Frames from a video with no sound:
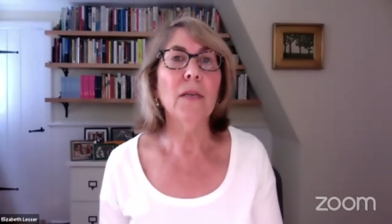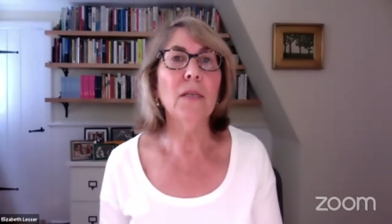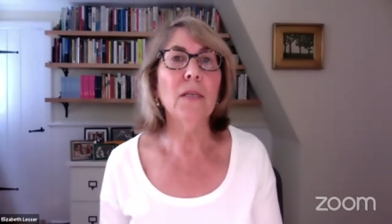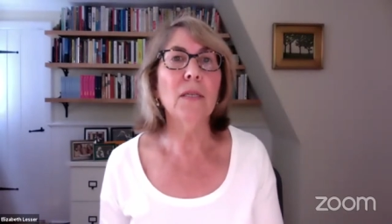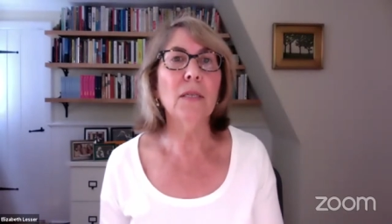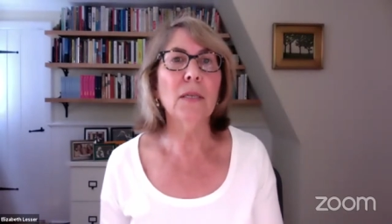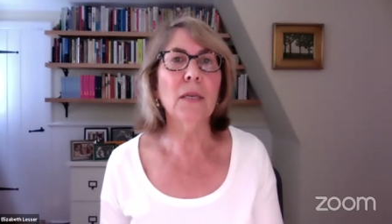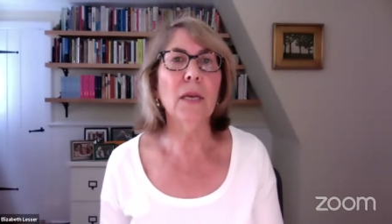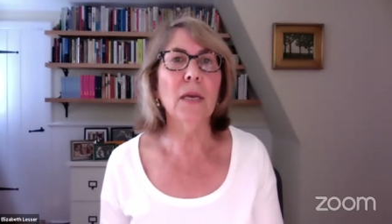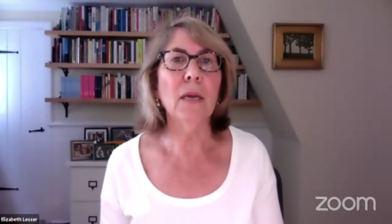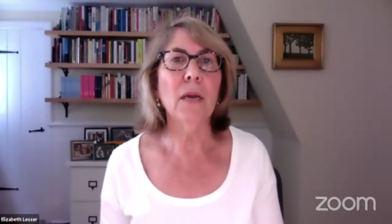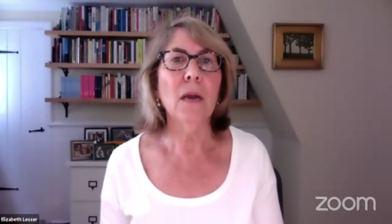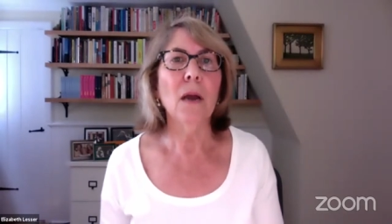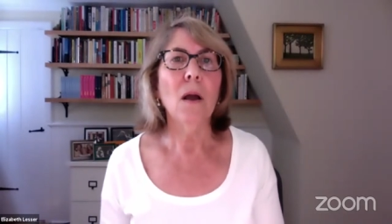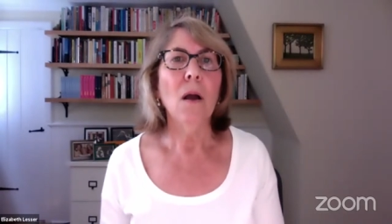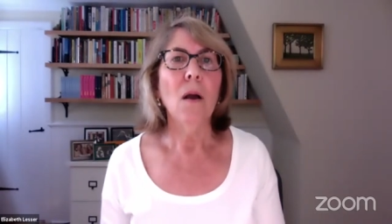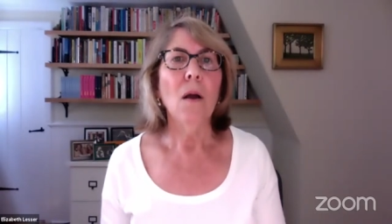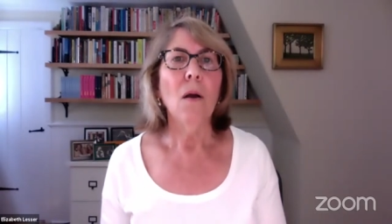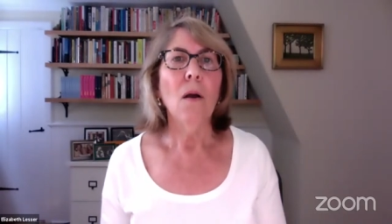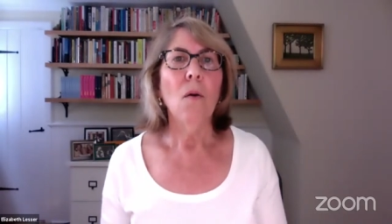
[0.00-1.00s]
to see
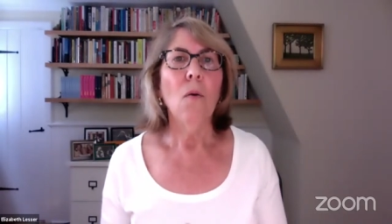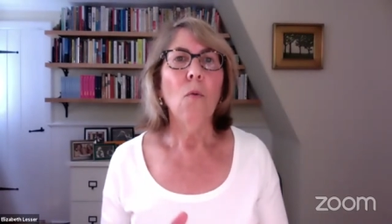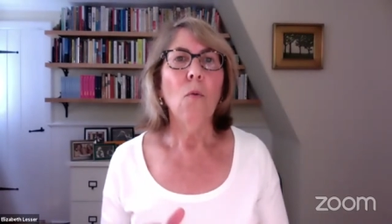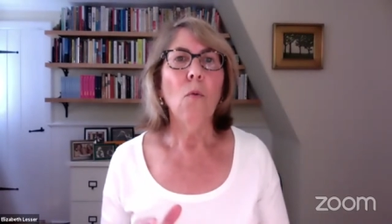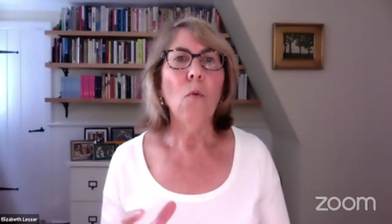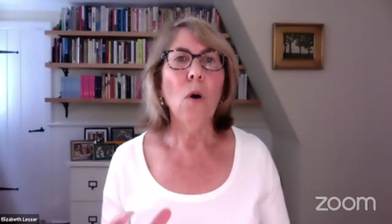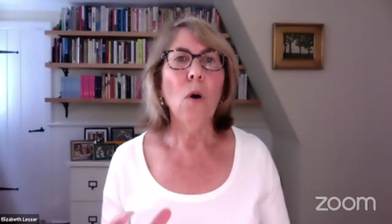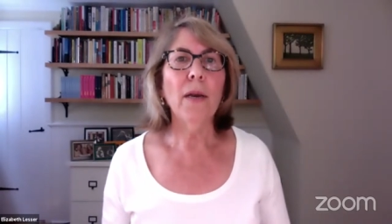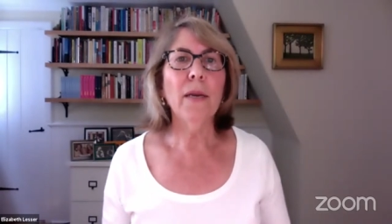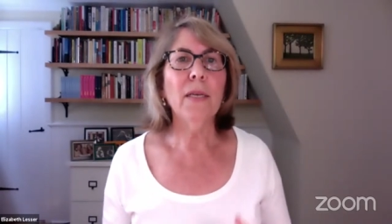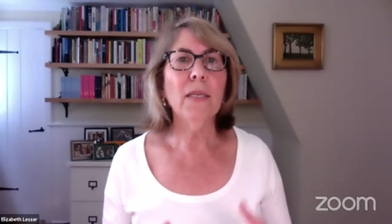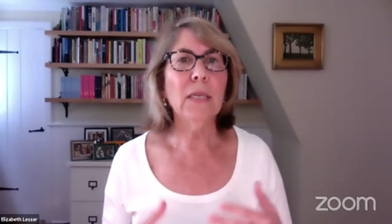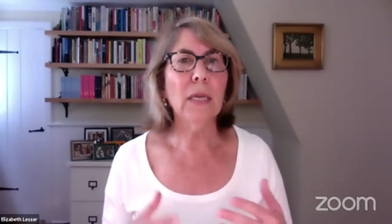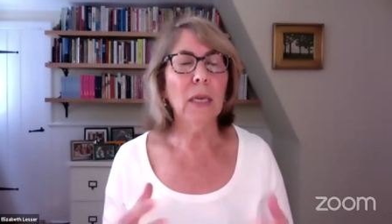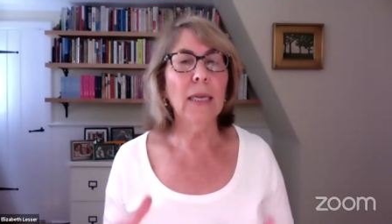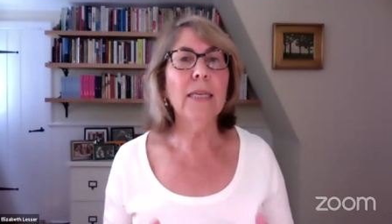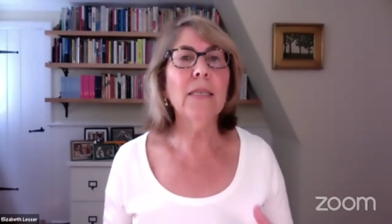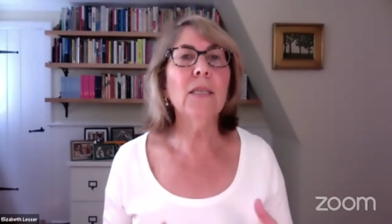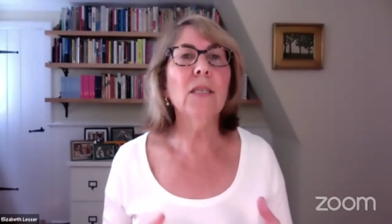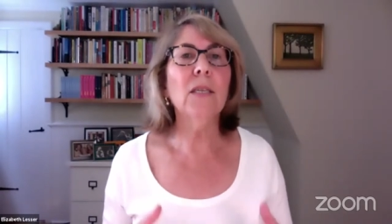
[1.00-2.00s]
what is
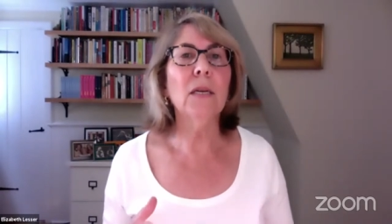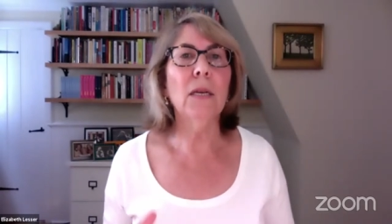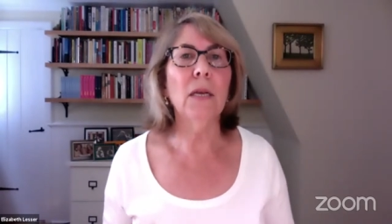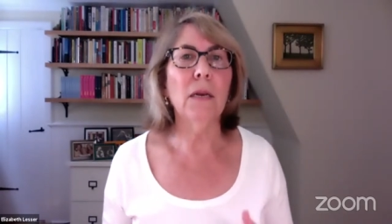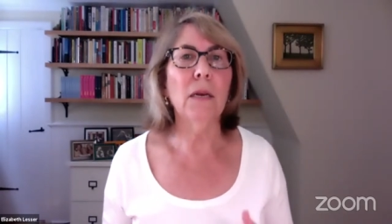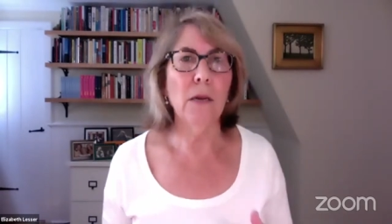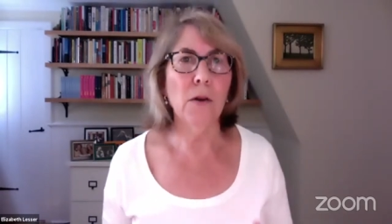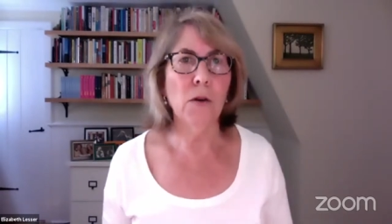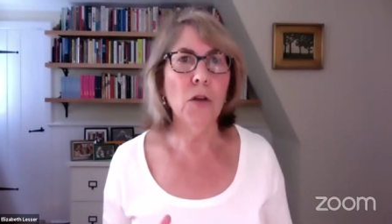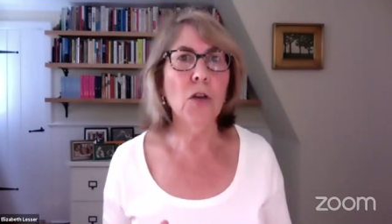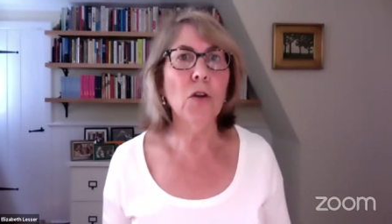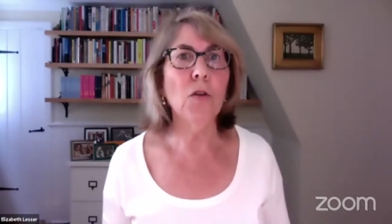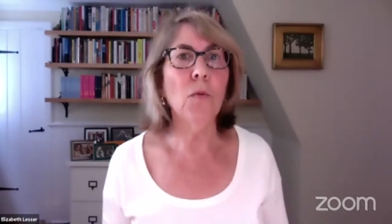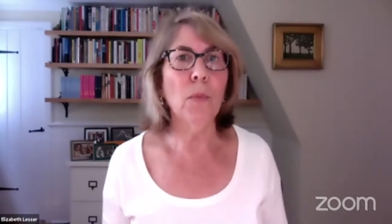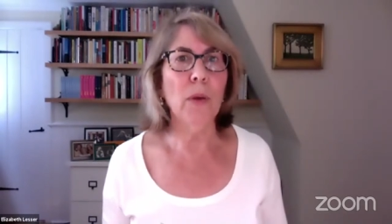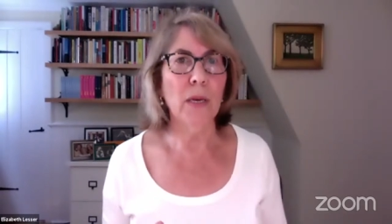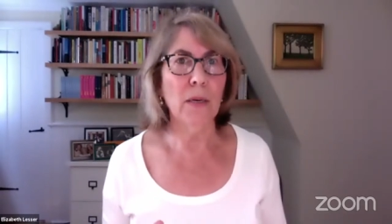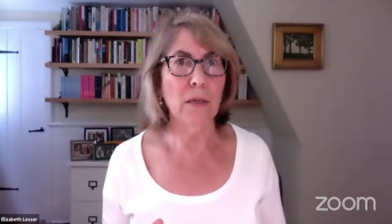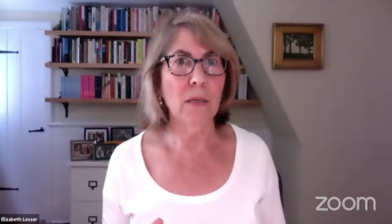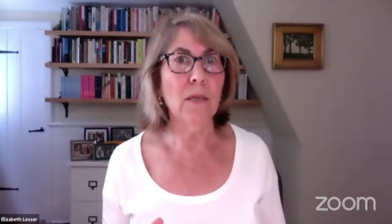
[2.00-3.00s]
elicited in
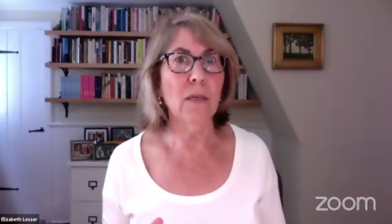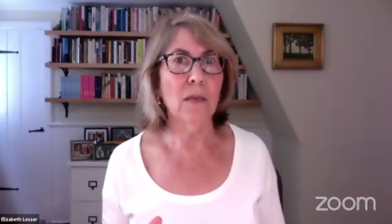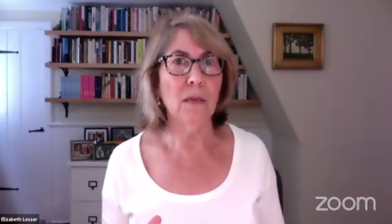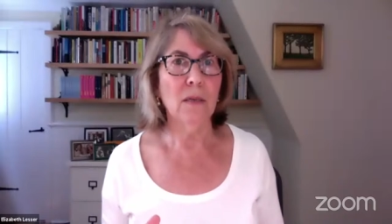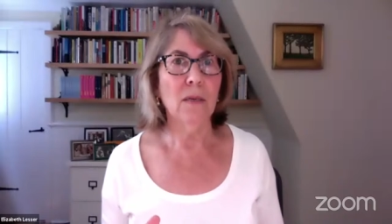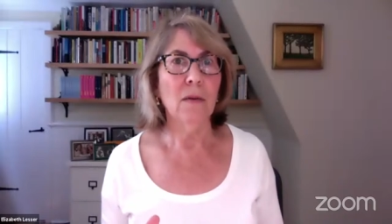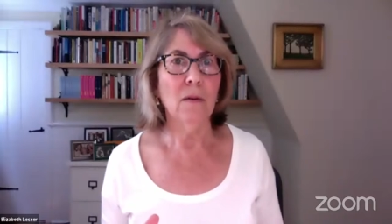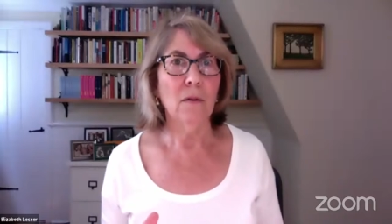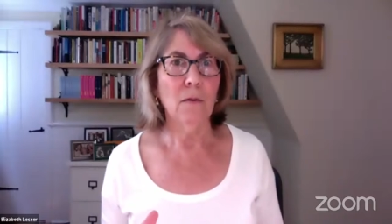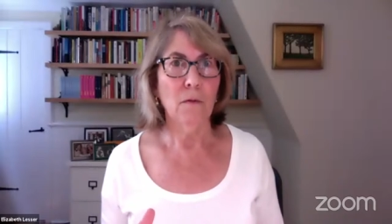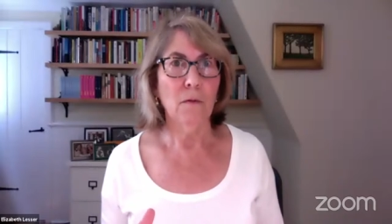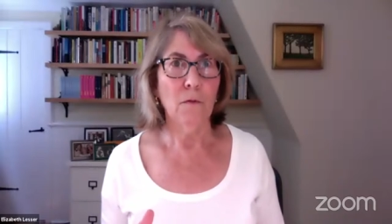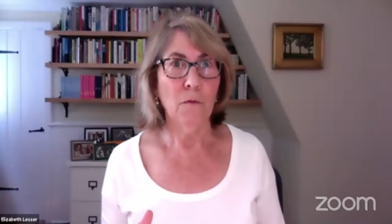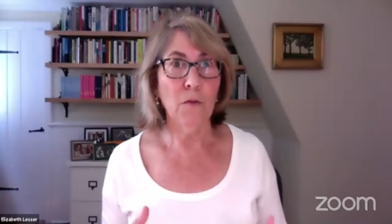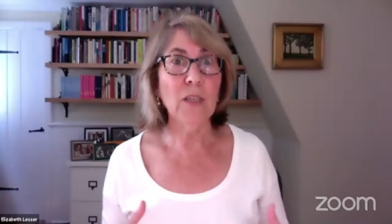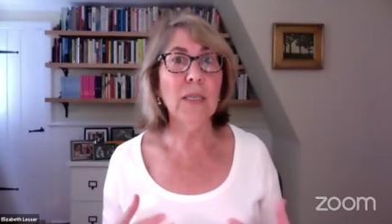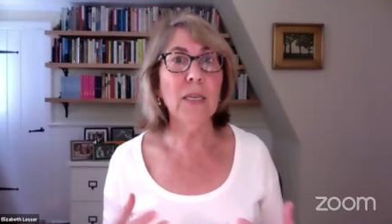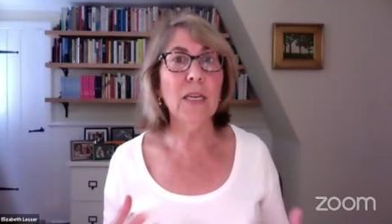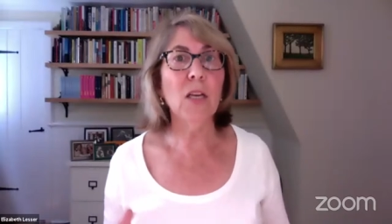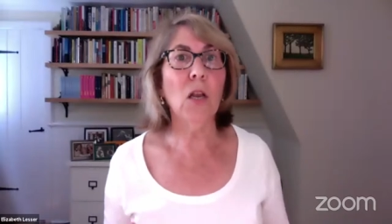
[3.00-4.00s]
humans
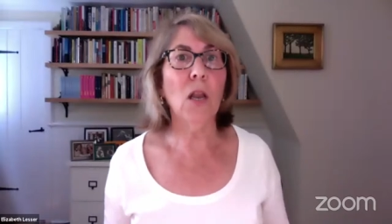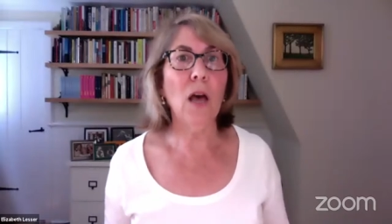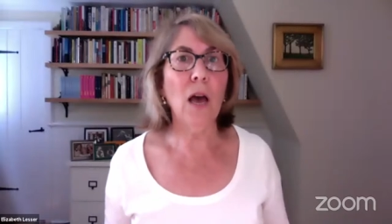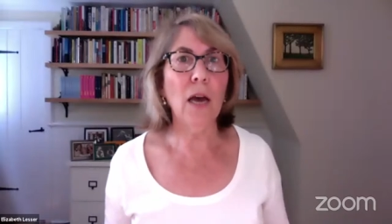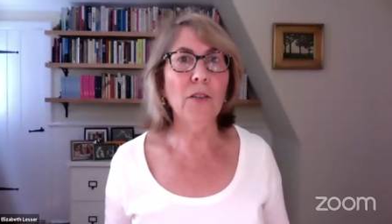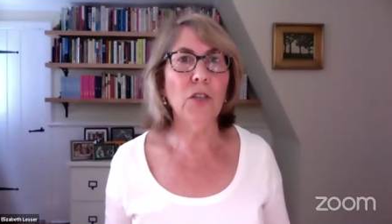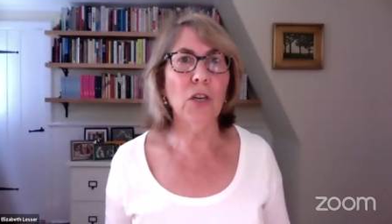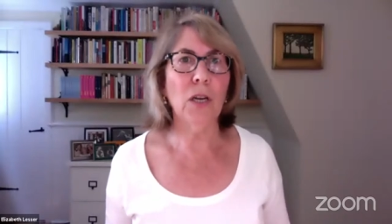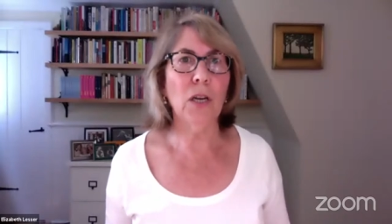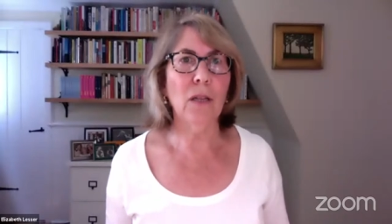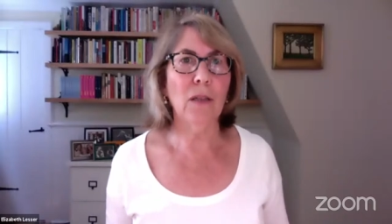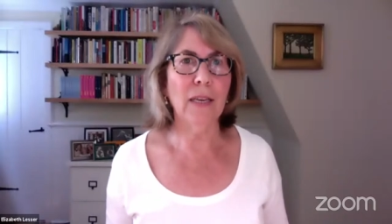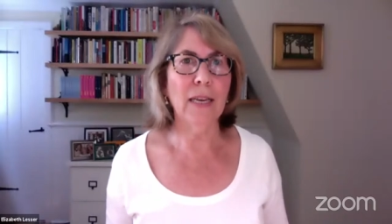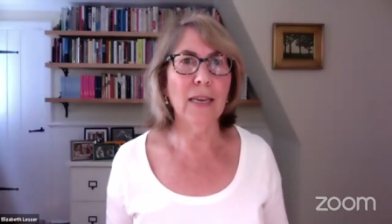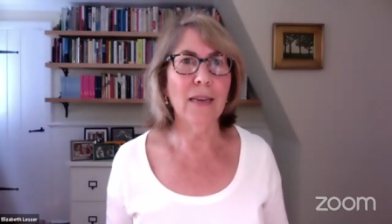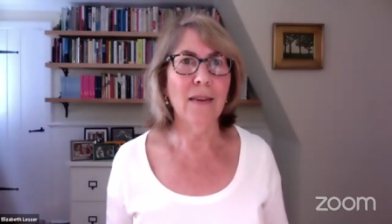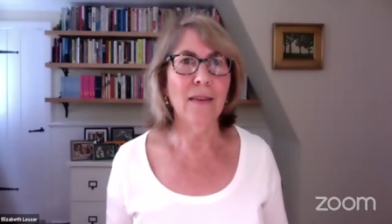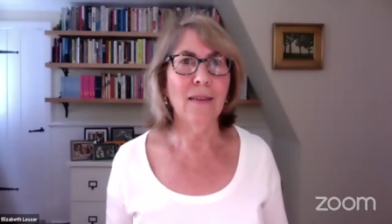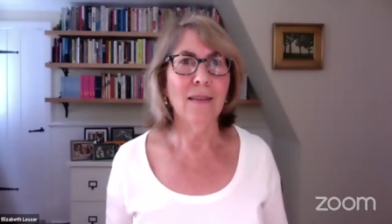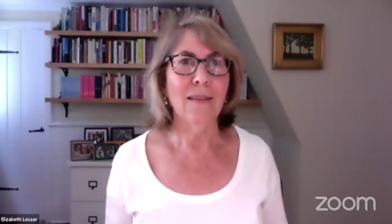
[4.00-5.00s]

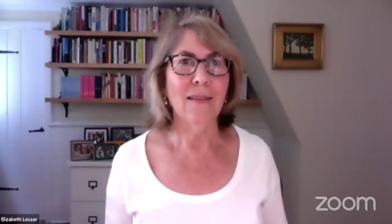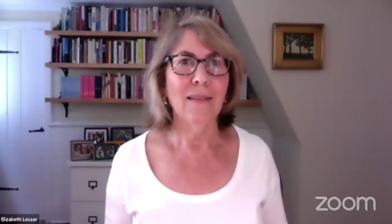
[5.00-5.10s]
physiologically